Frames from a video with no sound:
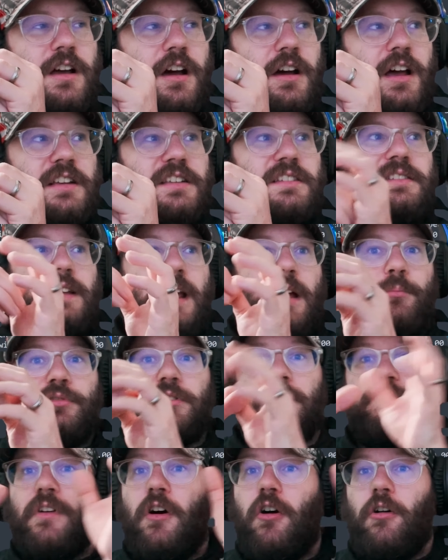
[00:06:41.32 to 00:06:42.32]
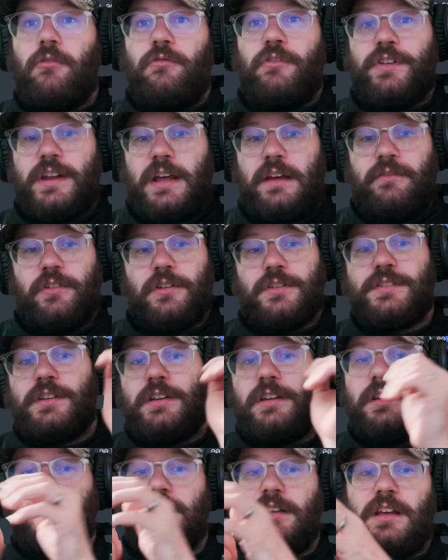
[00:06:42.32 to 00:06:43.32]
example of all the
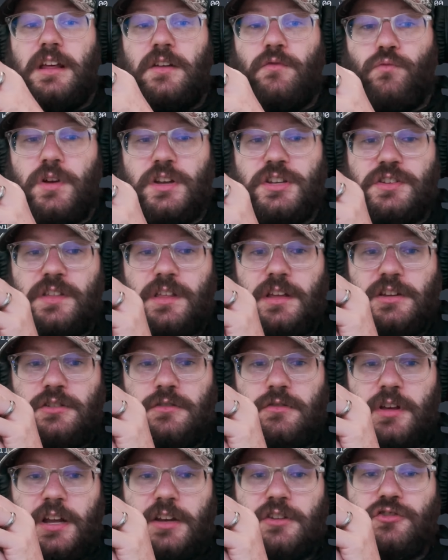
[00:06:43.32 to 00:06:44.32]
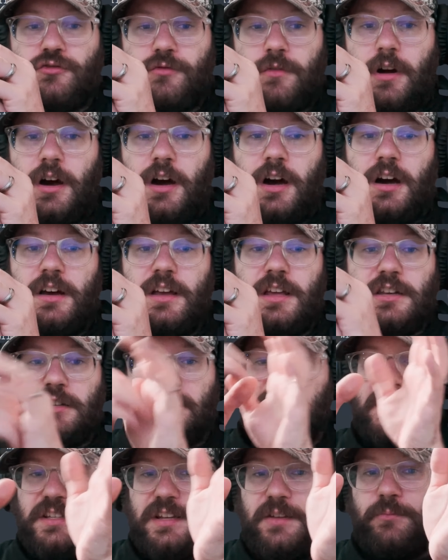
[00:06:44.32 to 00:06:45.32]
diversity in which that you can draw in
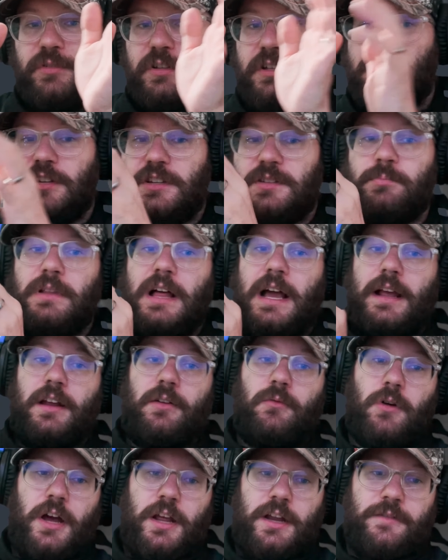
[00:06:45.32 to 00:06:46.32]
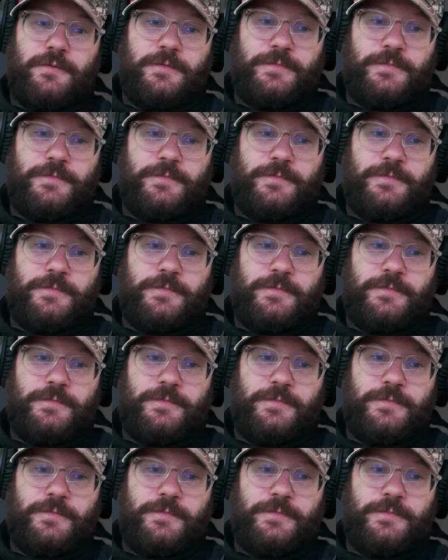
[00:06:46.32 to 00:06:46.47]
simply just black and white.